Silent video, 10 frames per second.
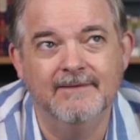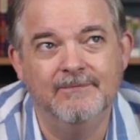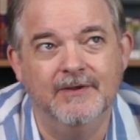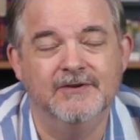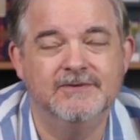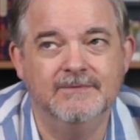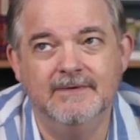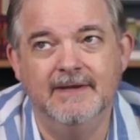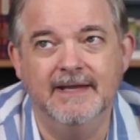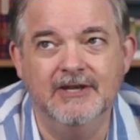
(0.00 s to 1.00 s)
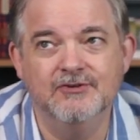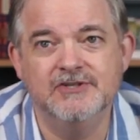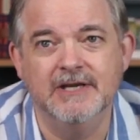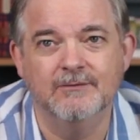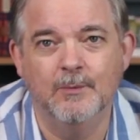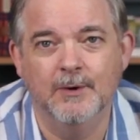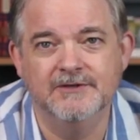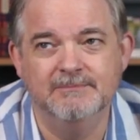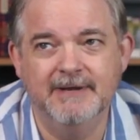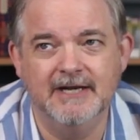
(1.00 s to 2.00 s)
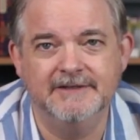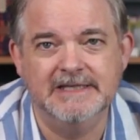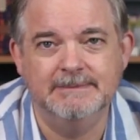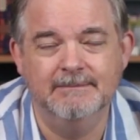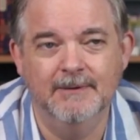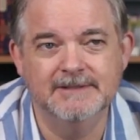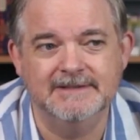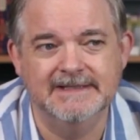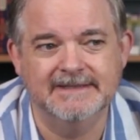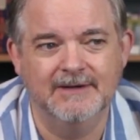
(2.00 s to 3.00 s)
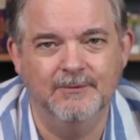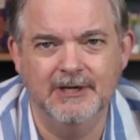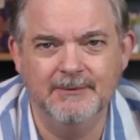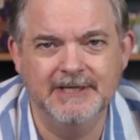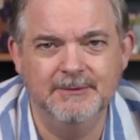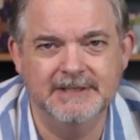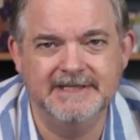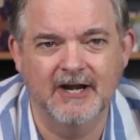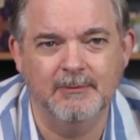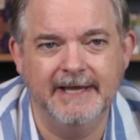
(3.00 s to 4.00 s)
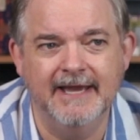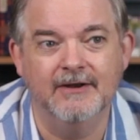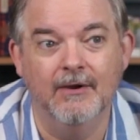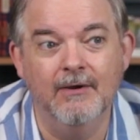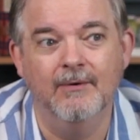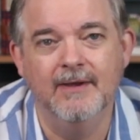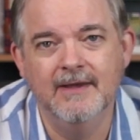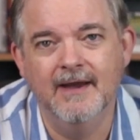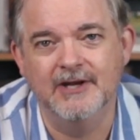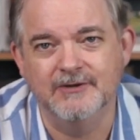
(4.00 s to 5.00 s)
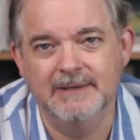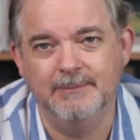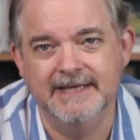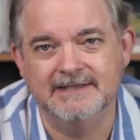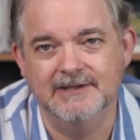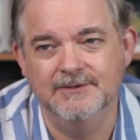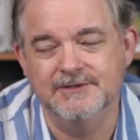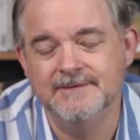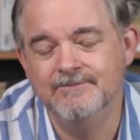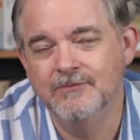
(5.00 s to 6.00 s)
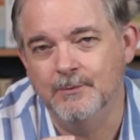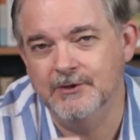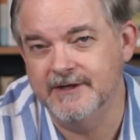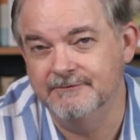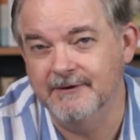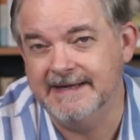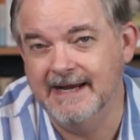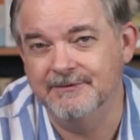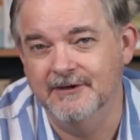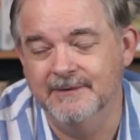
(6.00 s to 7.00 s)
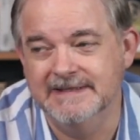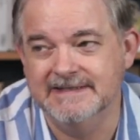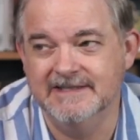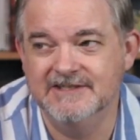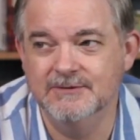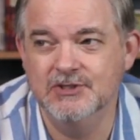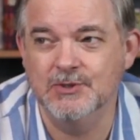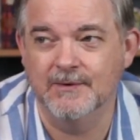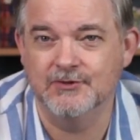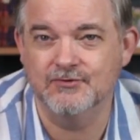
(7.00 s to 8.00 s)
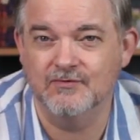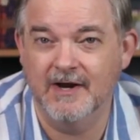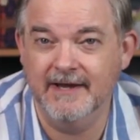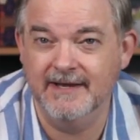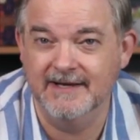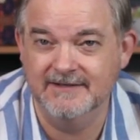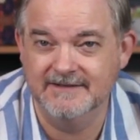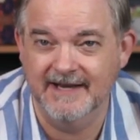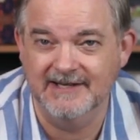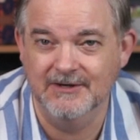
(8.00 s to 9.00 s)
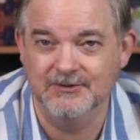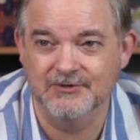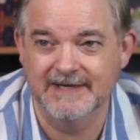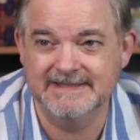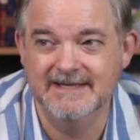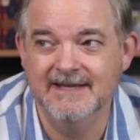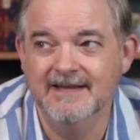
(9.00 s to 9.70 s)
there's interesting rewards and penalties, but mostly it's like, what do I do with a terrible hand? Oh, I try to play it to lose. What you're going to find out, though, is that as soon as you are trying to take no tricks,